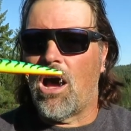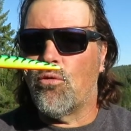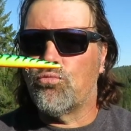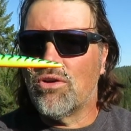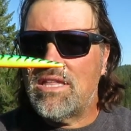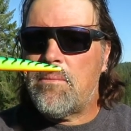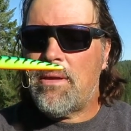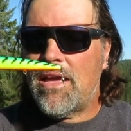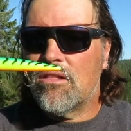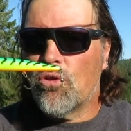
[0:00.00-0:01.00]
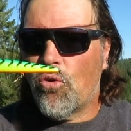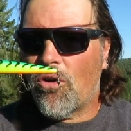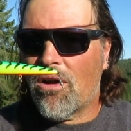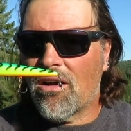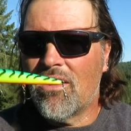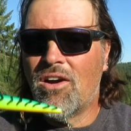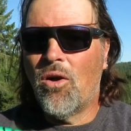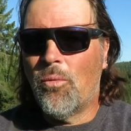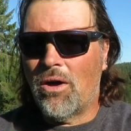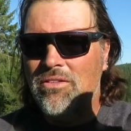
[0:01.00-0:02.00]
a really big lure
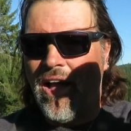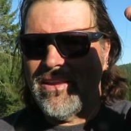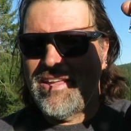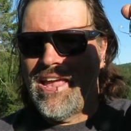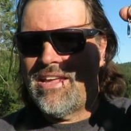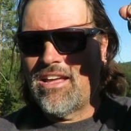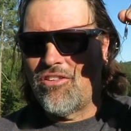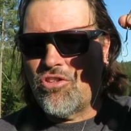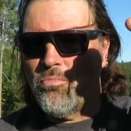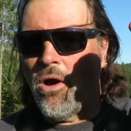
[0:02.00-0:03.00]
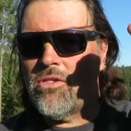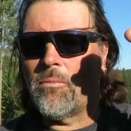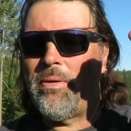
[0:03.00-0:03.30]
while not taking smaller